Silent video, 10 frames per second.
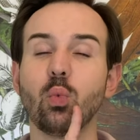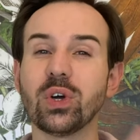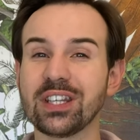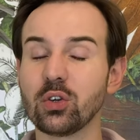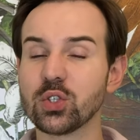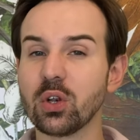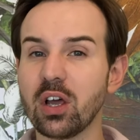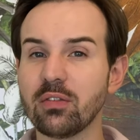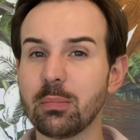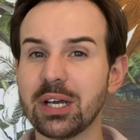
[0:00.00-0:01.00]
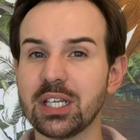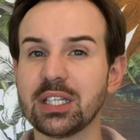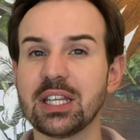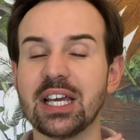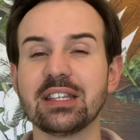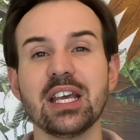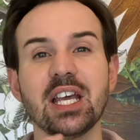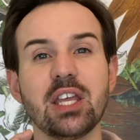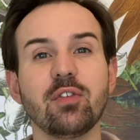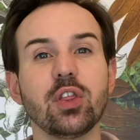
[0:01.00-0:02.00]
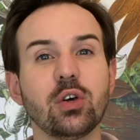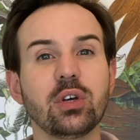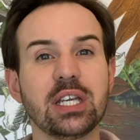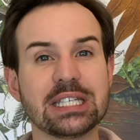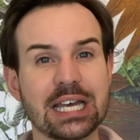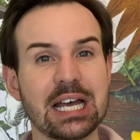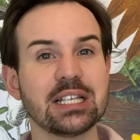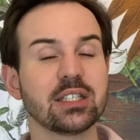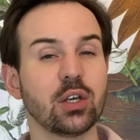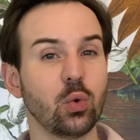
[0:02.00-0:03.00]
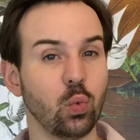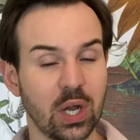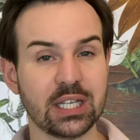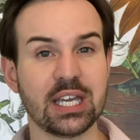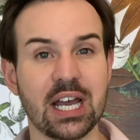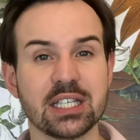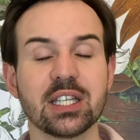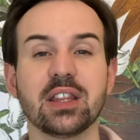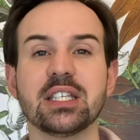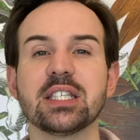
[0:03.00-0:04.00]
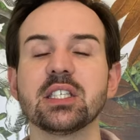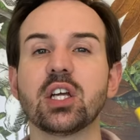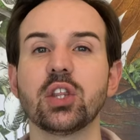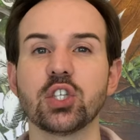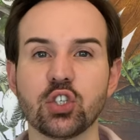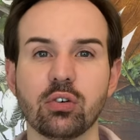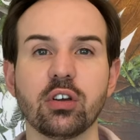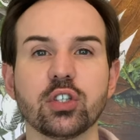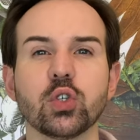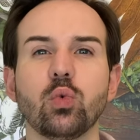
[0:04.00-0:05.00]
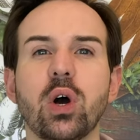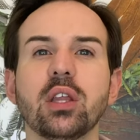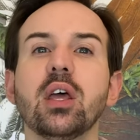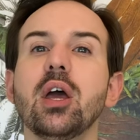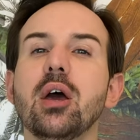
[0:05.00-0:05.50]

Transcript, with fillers: What I also love about it is that even though it has a white cast, this is not the strongest one,